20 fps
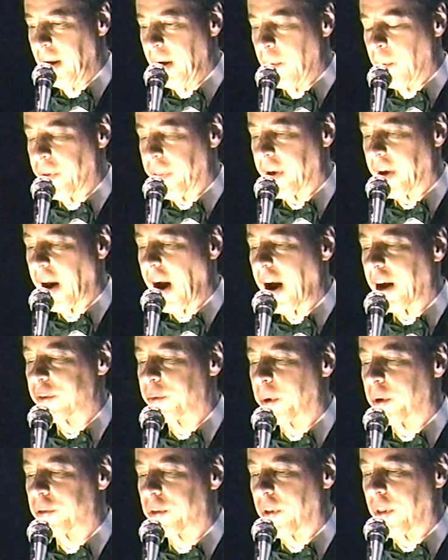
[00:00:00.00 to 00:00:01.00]
What the
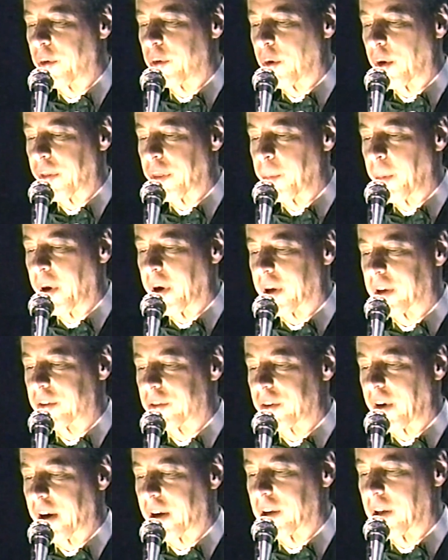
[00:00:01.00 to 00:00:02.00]
cosmos of the North American
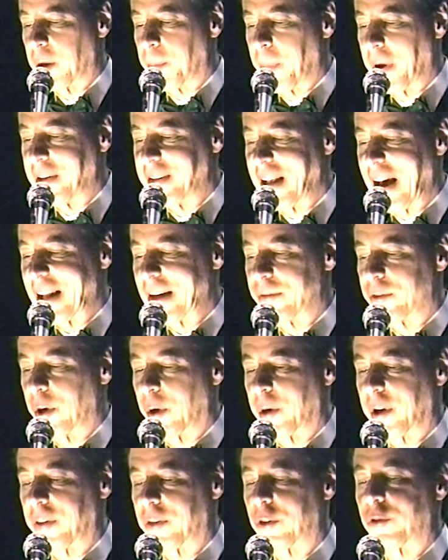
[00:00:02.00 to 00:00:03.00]
Soccer League may not have
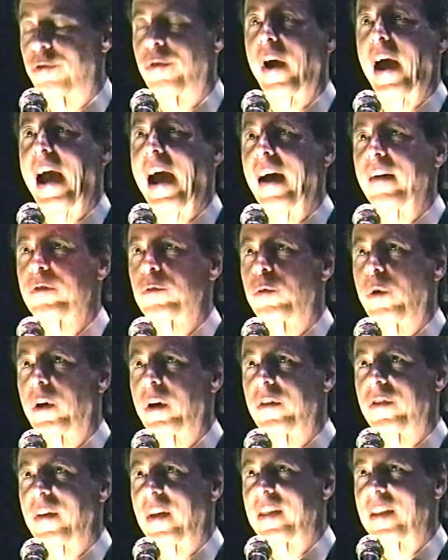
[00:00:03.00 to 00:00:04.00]
known at the draft
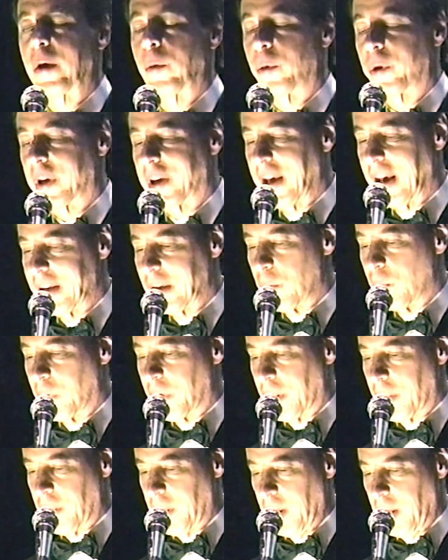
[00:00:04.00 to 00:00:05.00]
was that they were getting
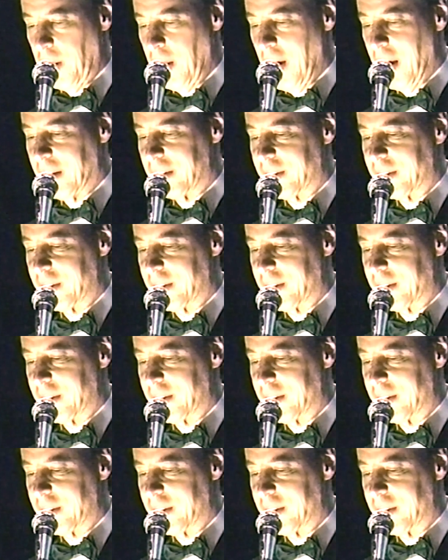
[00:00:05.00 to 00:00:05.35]
one of the